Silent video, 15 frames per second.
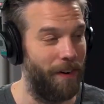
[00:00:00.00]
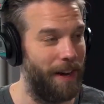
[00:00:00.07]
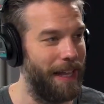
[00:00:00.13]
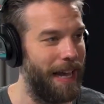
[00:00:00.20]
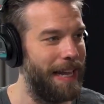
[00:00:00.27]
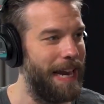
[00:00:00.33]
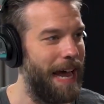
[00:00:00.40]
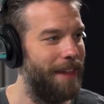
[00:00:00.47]
All right, we
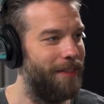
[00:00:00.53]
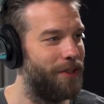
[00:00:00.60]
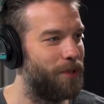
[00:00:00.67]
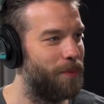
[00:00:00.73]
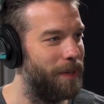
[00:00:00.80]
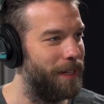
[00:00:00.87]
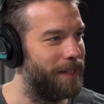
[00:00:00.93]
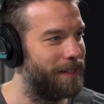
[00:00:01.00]
finally got an ad
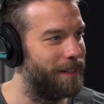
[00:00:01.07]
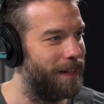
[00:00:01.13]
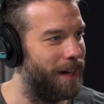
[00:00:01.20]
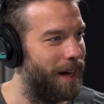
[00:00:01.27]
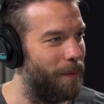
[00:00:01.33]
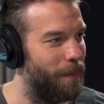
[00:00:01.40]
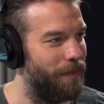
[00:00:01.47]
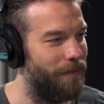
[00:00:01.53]
this week.
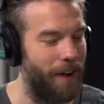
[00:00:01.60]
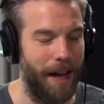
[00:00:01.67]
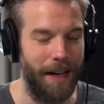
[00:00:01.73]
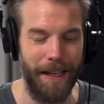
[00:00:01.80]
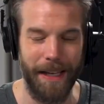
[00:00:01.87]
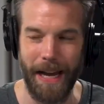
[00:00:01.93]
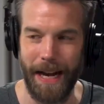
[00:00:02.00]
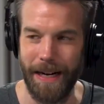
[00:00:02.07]
Uh, we
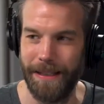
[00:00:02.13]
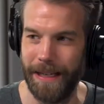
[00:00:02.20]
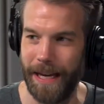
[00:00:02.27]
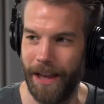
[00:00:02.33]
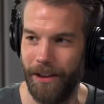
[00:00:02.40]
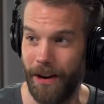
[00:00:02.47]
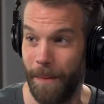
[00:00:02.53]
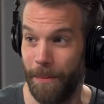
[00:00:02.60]
finally got it
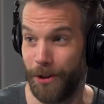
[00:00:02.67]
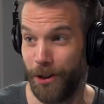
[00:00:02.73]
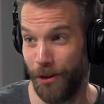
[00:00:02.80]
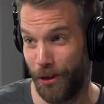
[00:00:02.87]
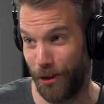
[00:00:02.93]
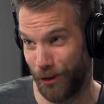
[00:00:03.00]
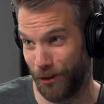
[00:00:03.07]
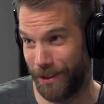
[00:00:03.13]
together,
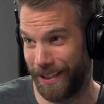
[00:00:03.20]
episode